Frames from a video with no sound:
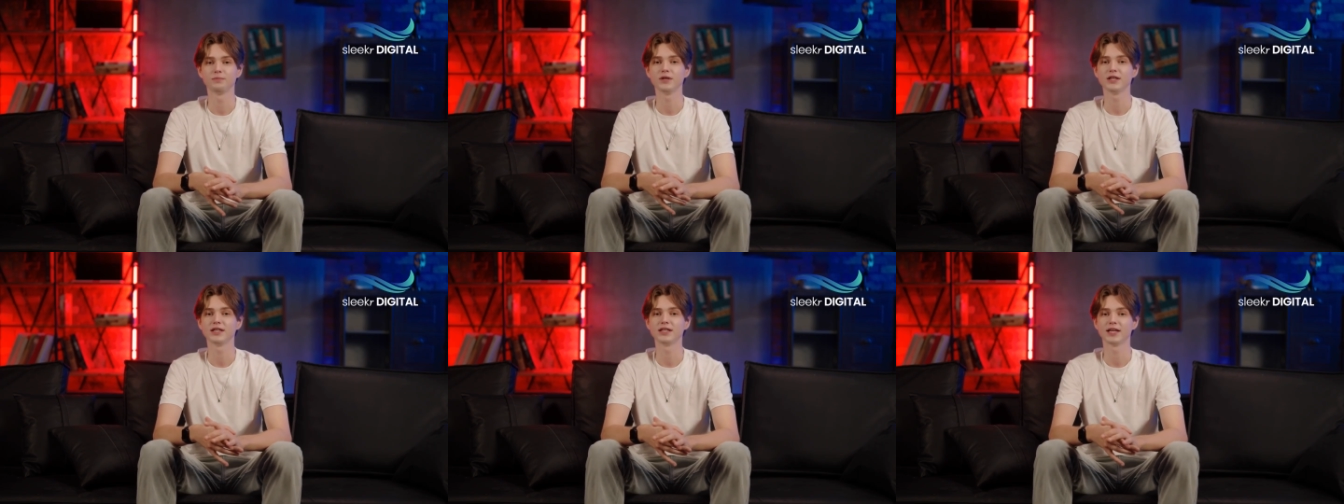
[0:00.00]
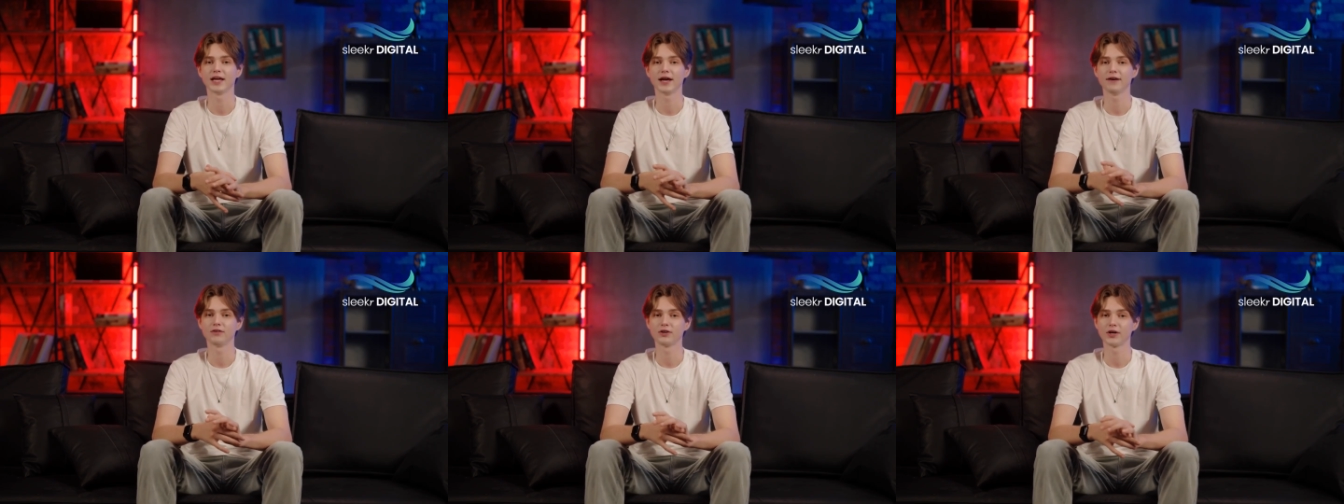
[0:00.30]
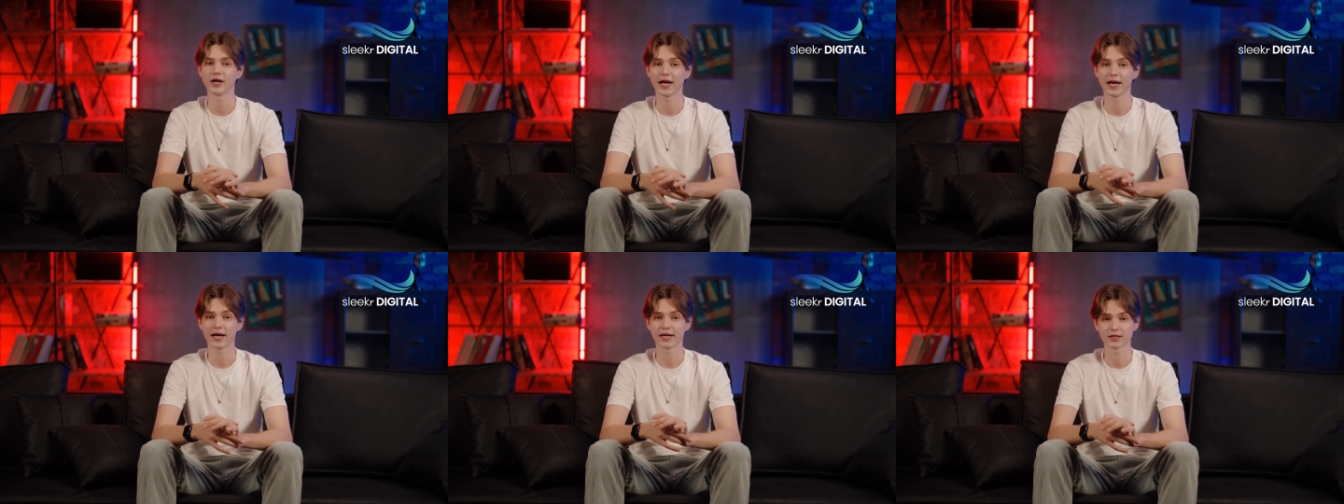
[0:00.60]
but it
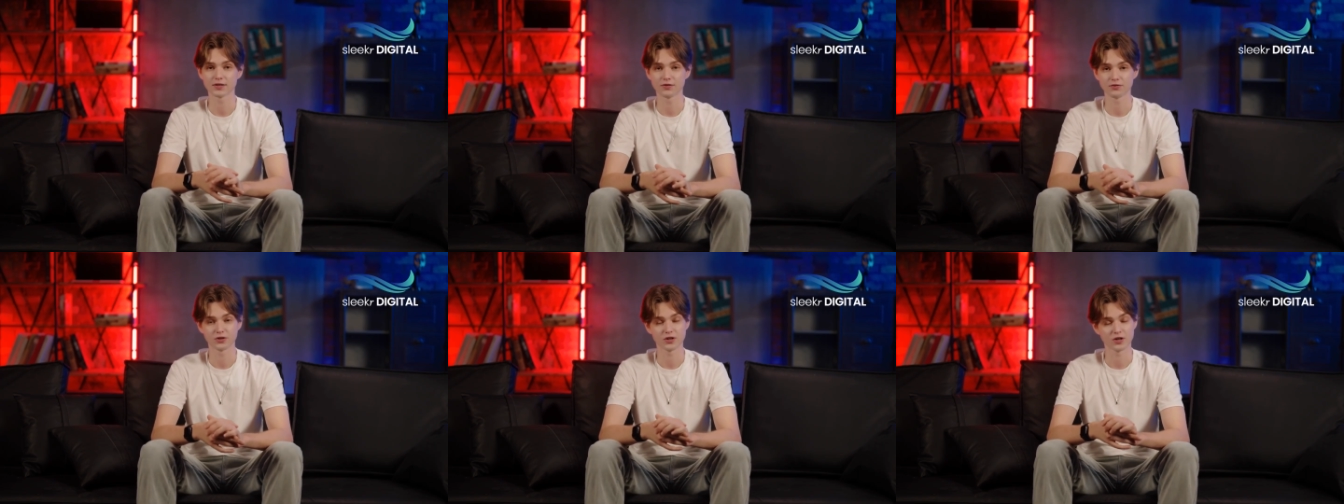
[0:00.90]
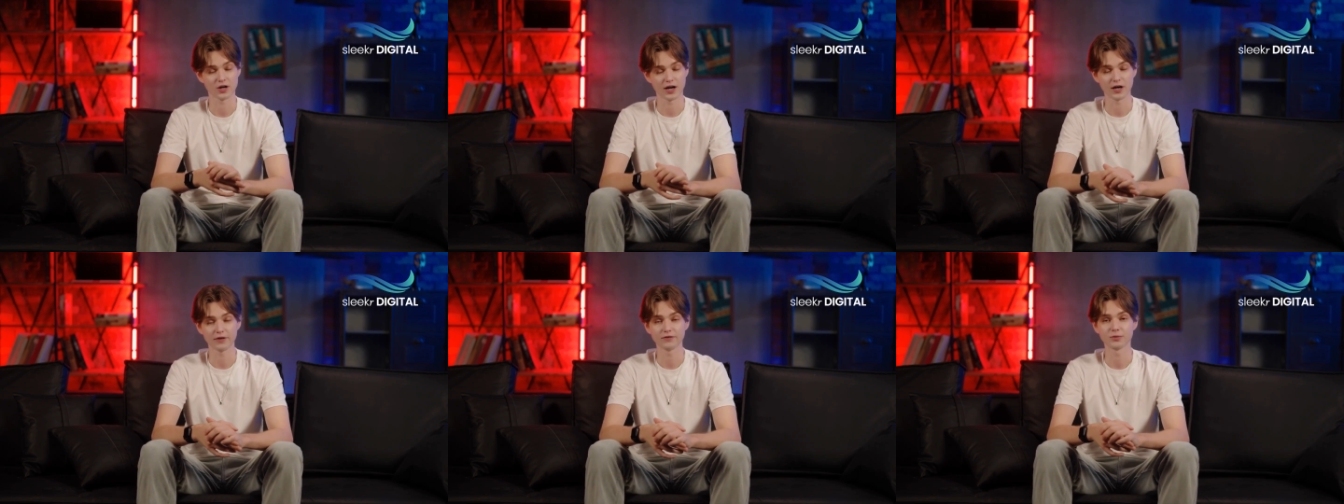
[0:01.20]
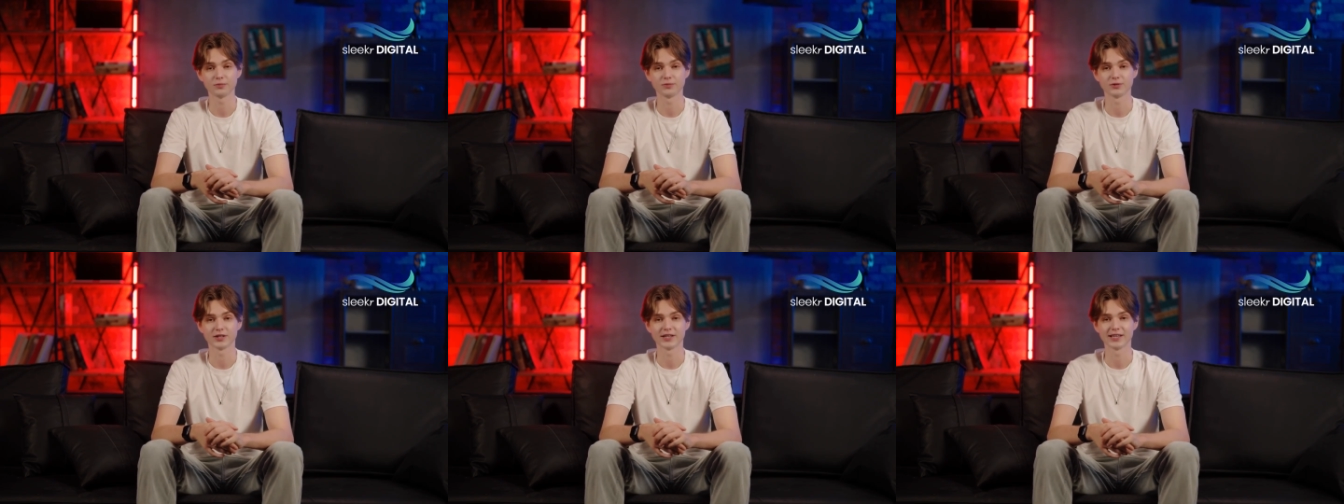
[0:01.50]
never asks for a
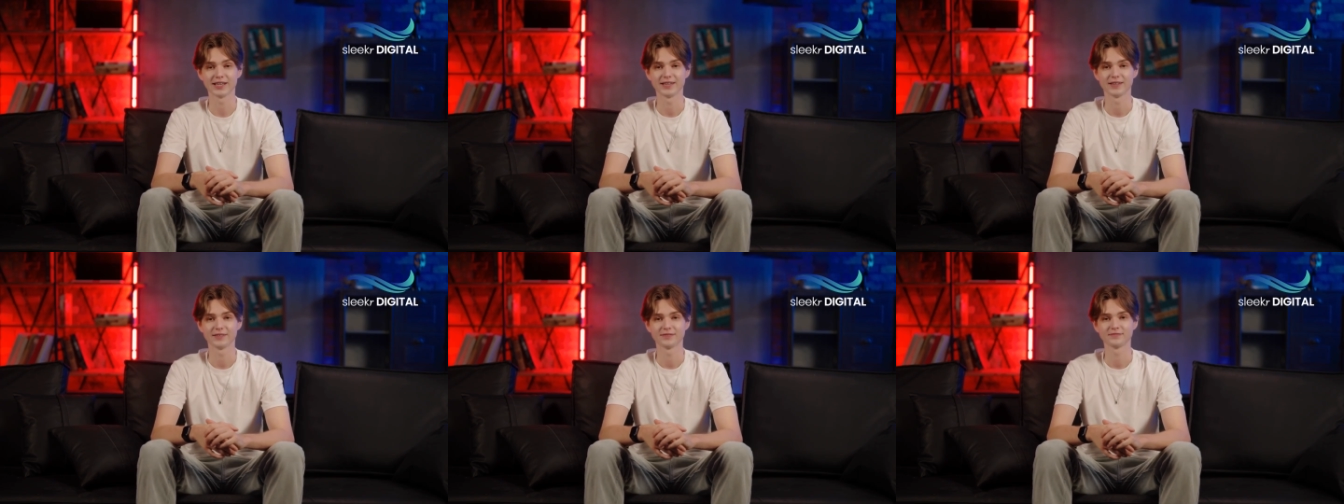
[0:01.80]
coffee break.